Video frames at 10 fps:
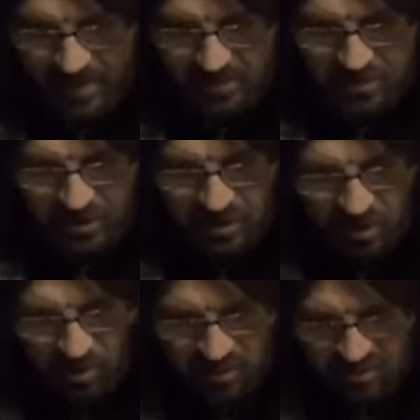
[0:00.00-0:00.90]
to
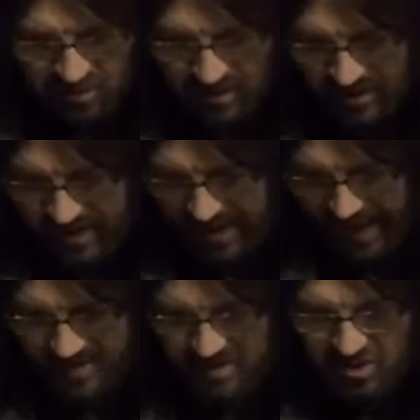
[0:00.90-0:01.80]
use
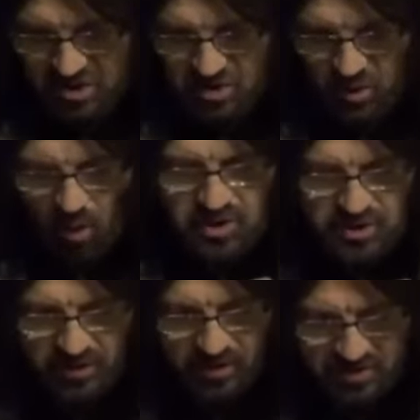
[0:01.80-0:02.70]
as
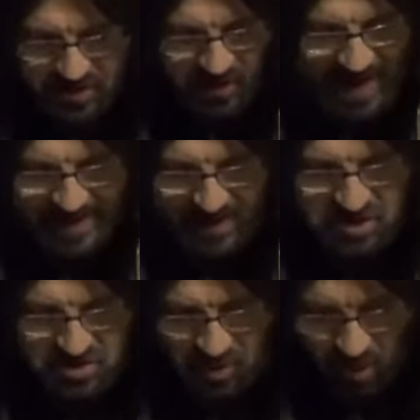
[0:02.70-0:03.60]
extortioners. They're like
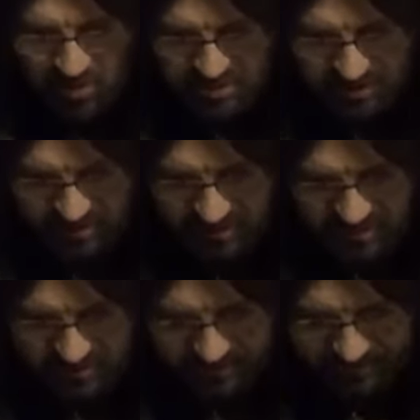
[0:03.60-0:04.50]
extortioners